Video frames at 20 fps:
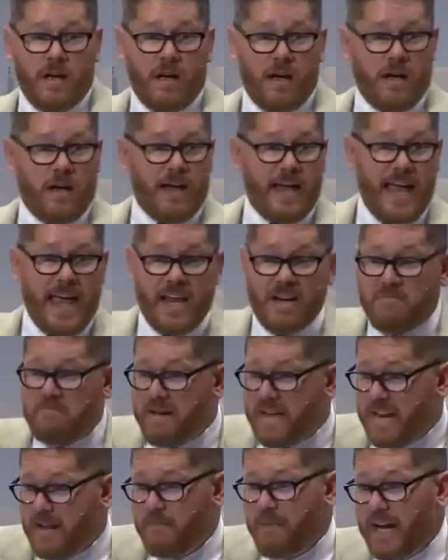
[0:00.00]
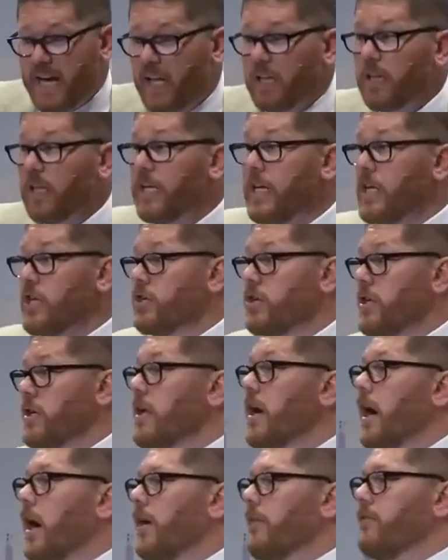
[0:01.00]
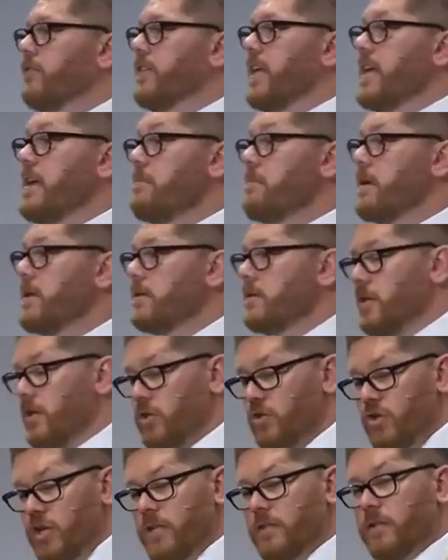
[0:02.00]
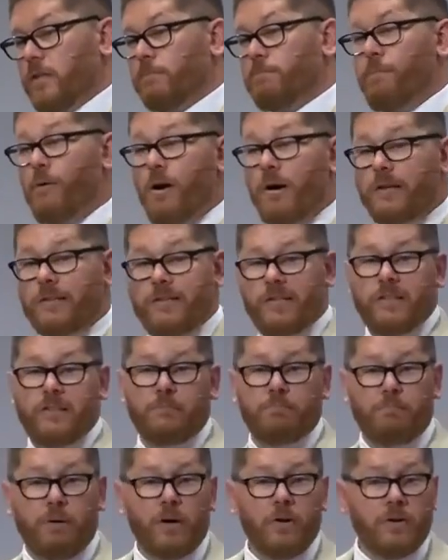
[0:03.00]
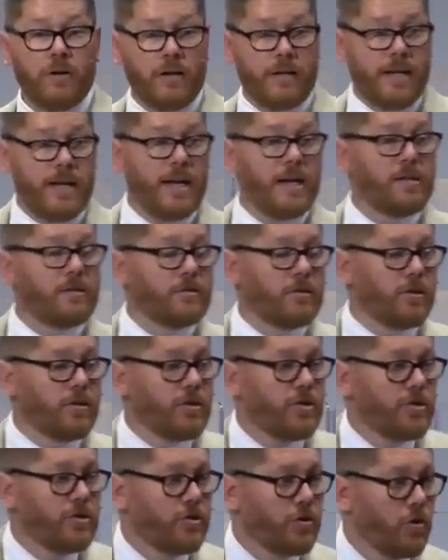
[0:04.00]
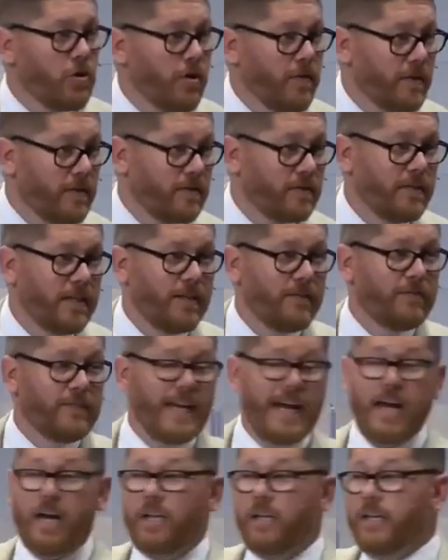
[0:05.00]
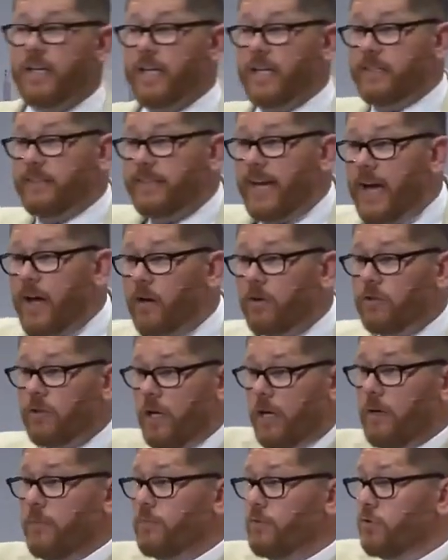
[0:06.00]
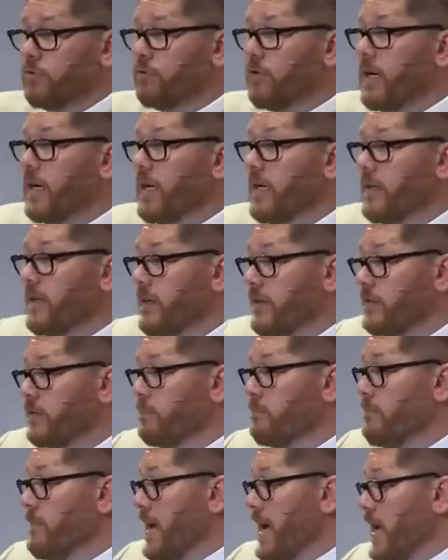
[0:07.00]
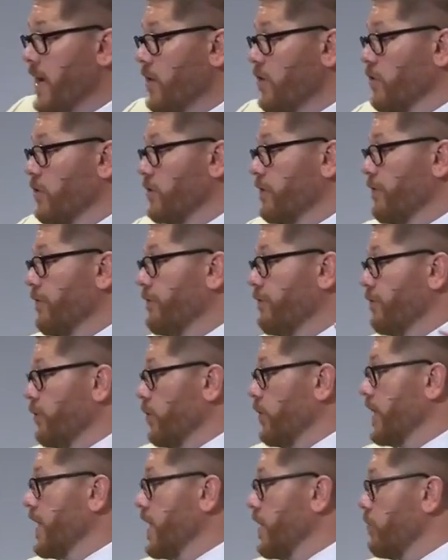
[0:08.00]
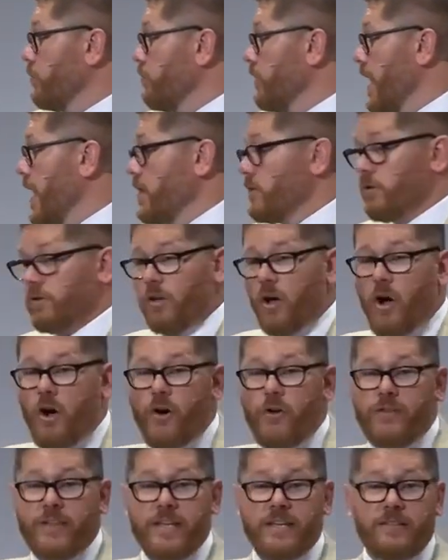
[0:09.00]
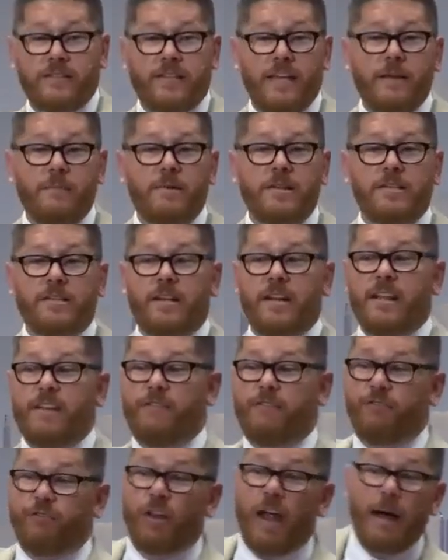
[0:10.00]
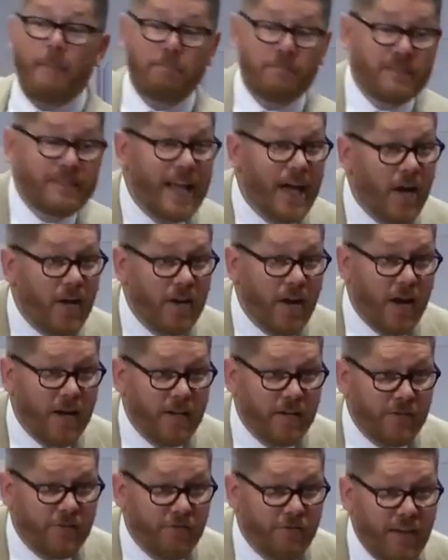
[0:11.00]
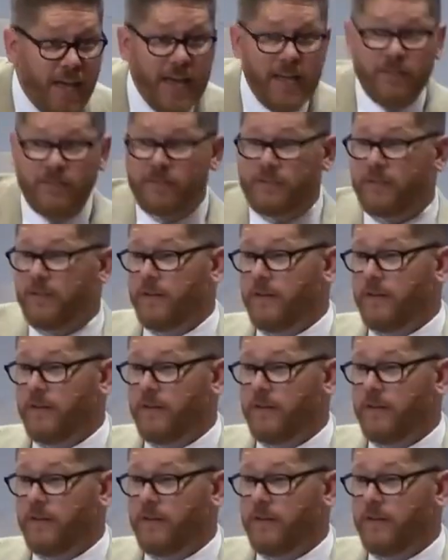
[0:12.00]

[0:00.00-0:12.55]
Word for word: uh, animated by a legion of demons, and Jesus parks his boat on the eastern shore of the Sea of Galilee, and down comes running this man who's fully enraged with all these demons, and he flops down on his face.